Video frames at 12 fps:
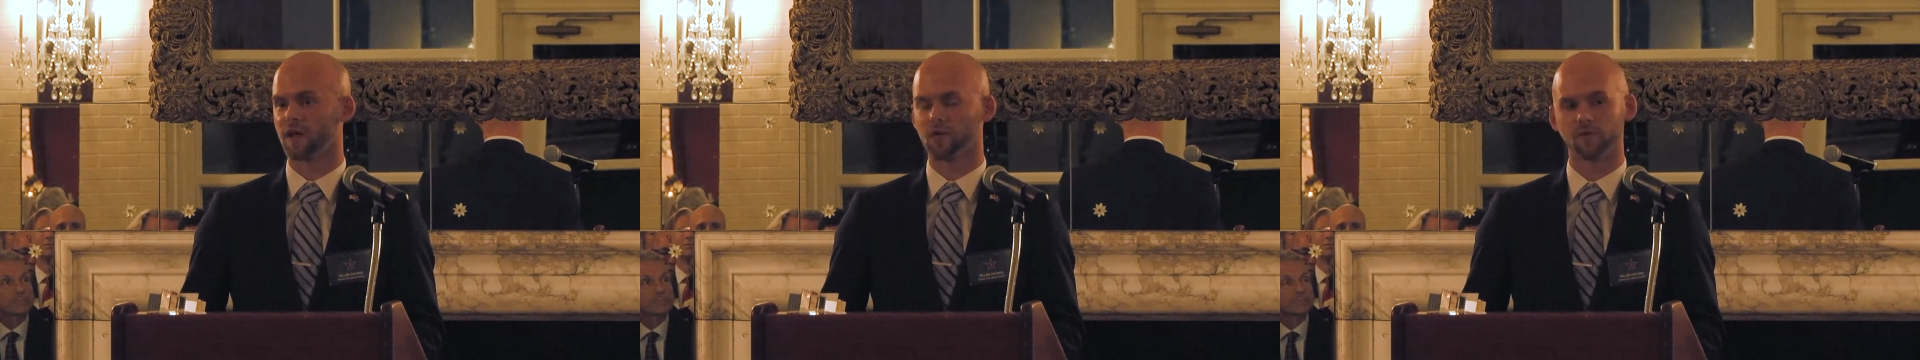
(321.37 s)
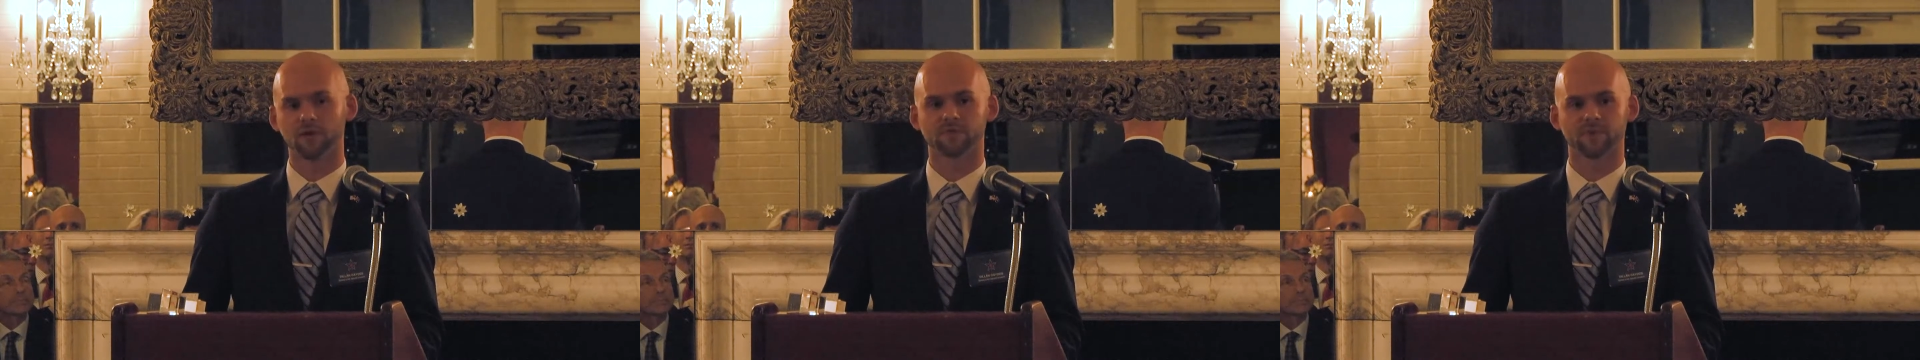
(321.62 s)

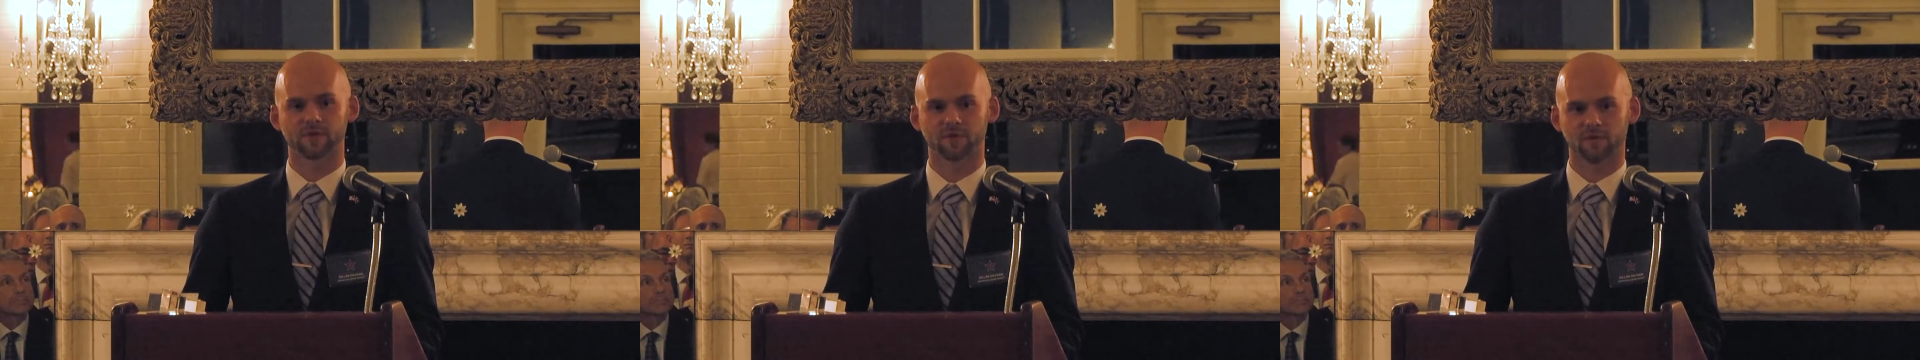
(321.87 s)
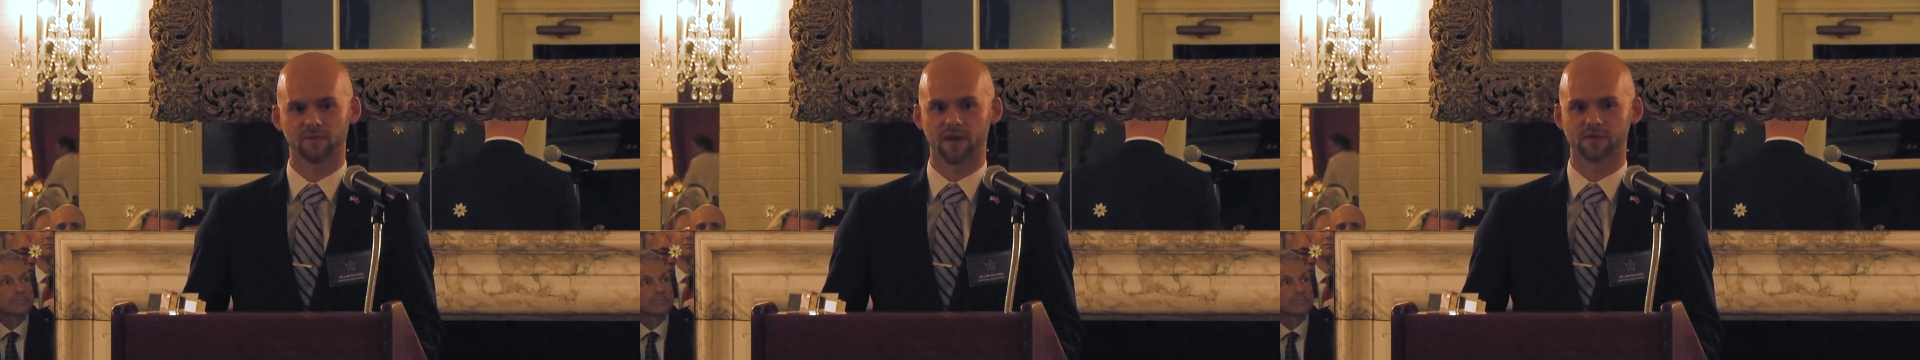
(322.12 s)
including
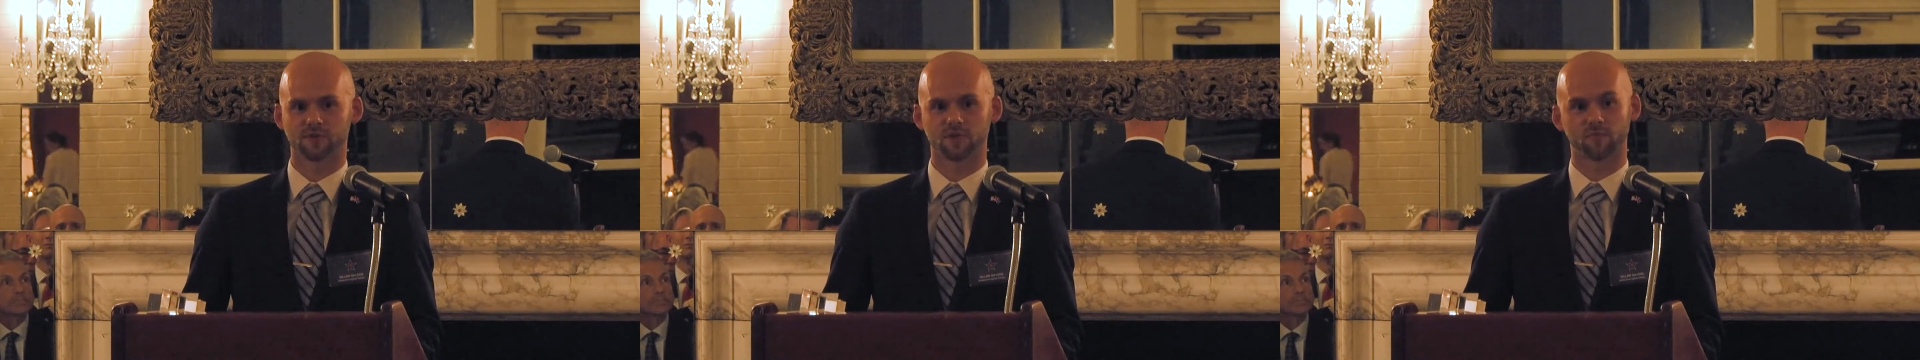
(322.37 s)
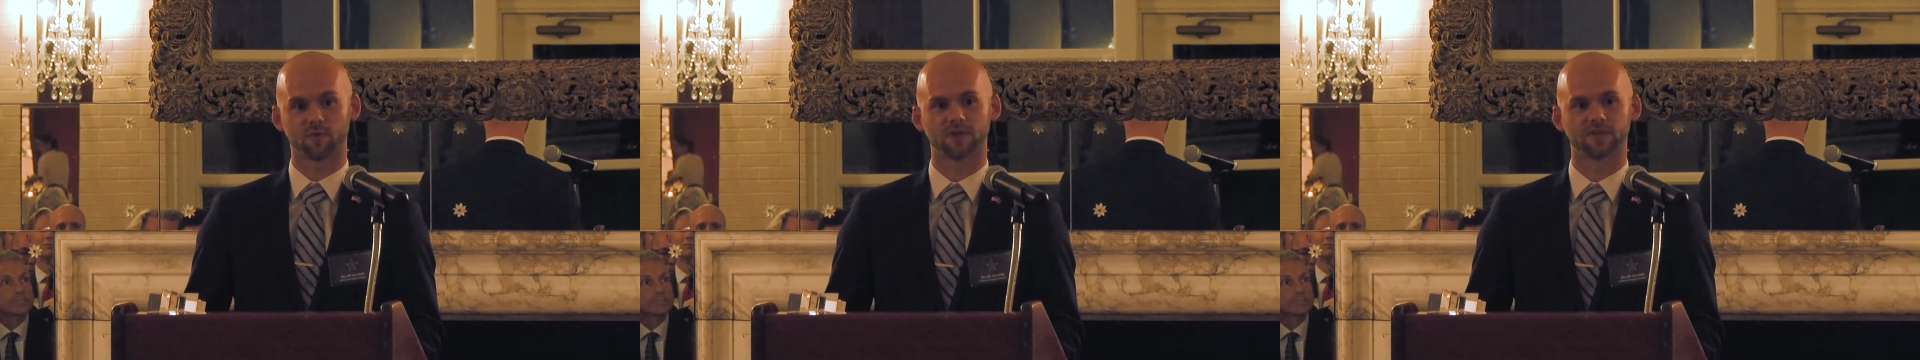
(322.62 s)
Special Advisor to
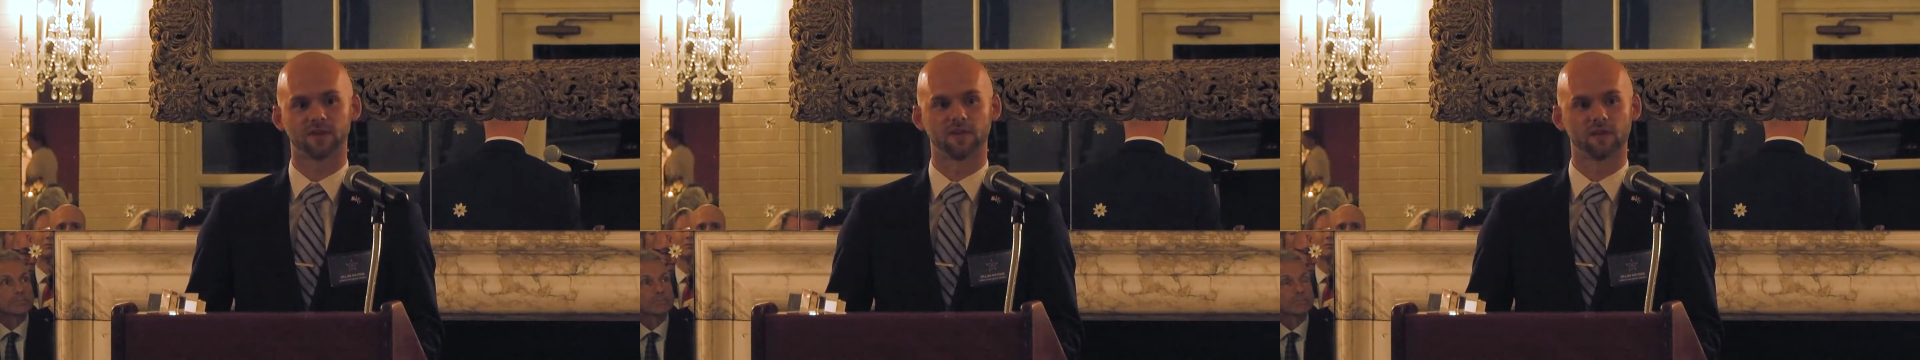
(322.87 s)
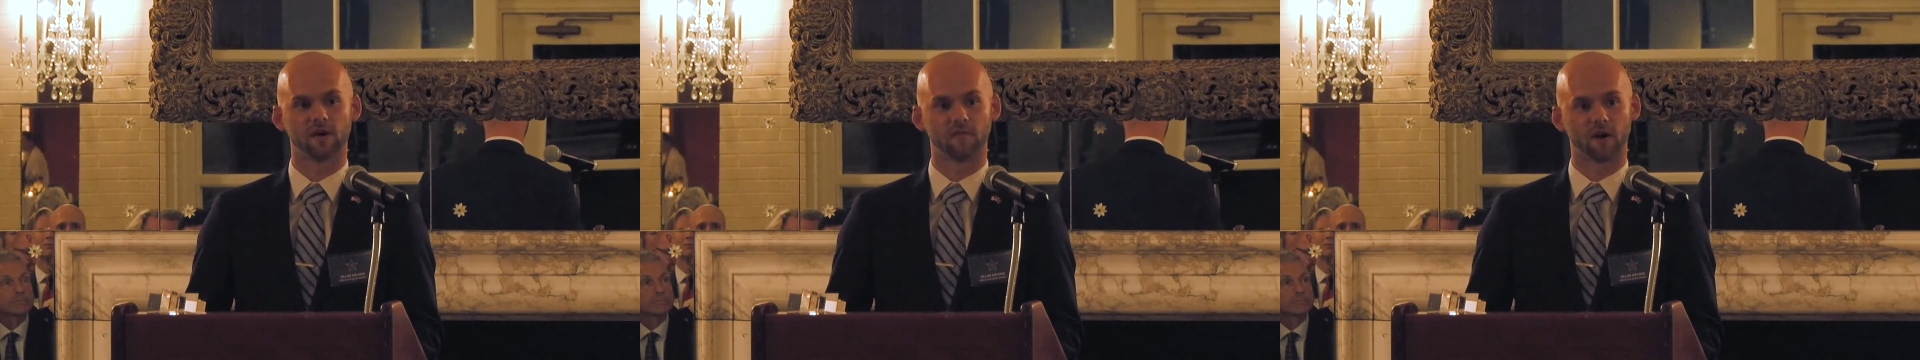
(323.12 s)
the
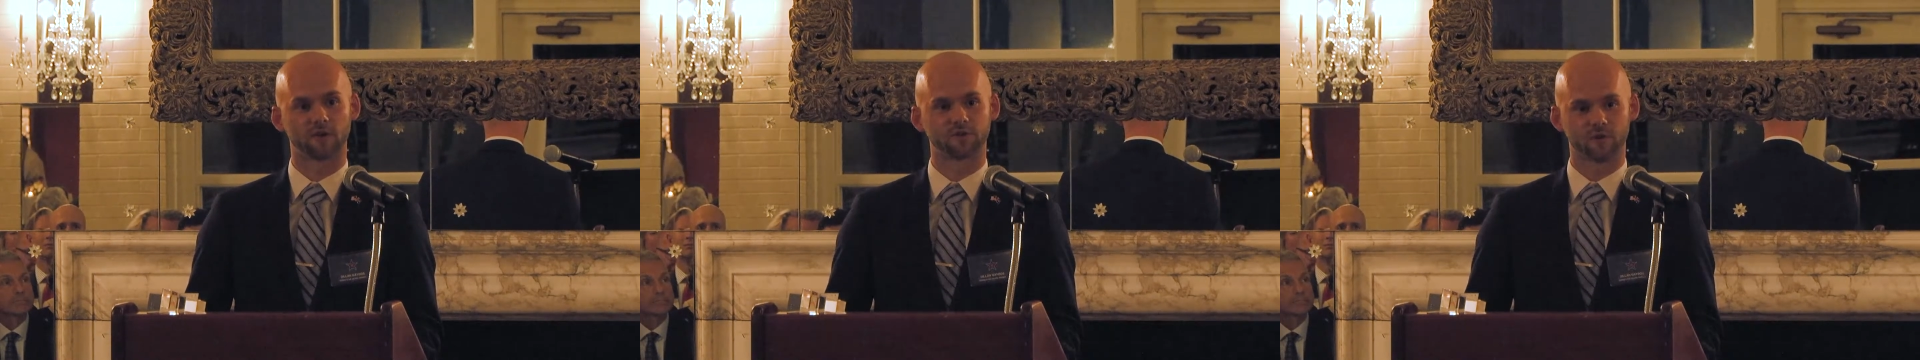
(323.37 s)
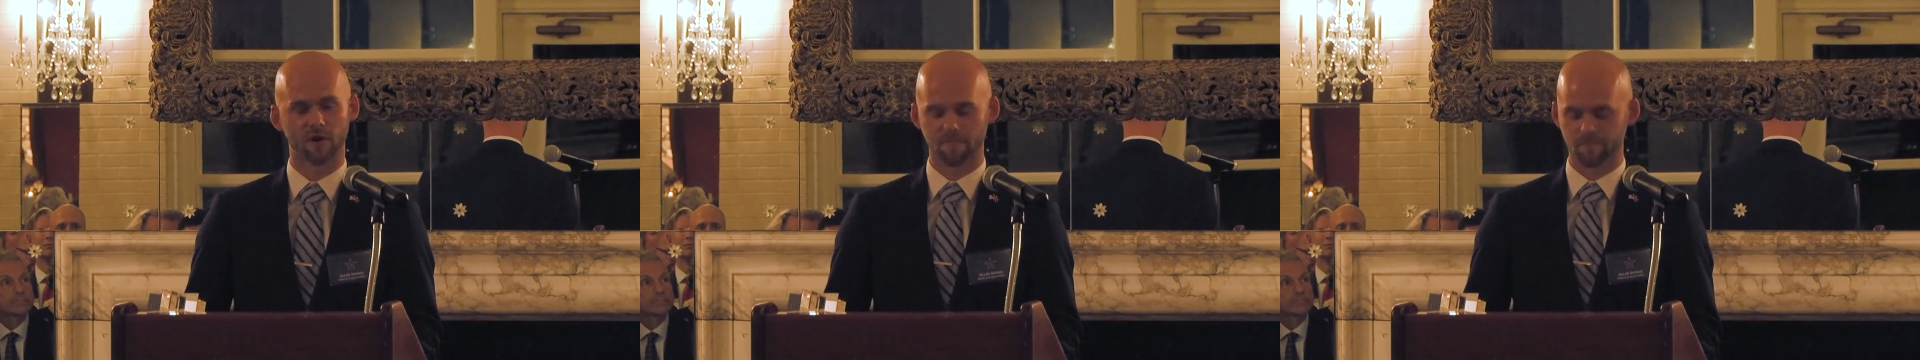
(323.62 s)
President Ivanka
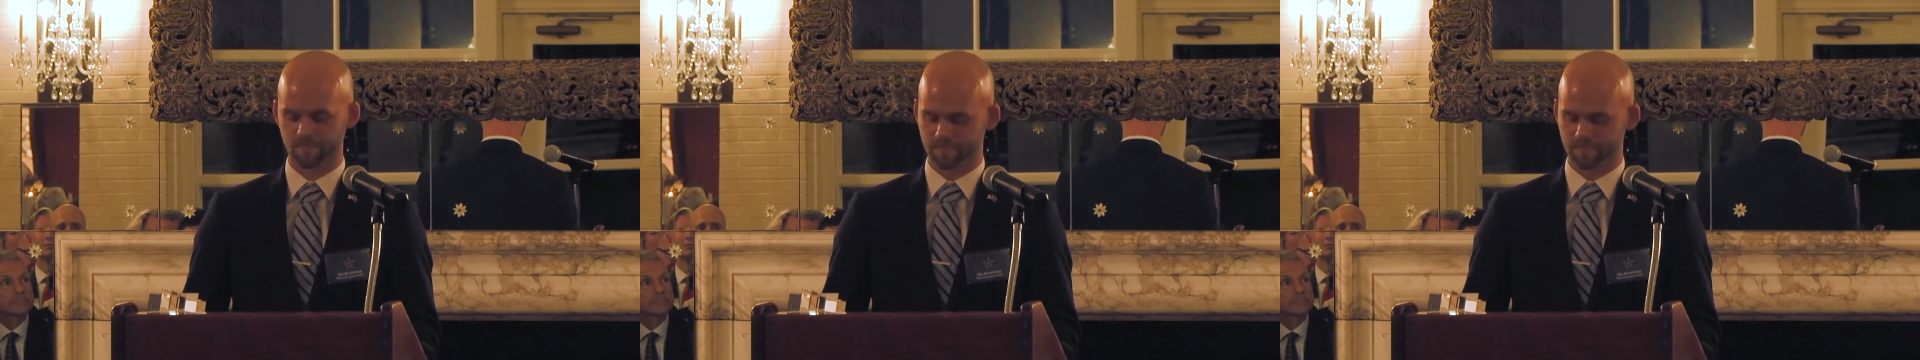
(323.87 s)
Trump,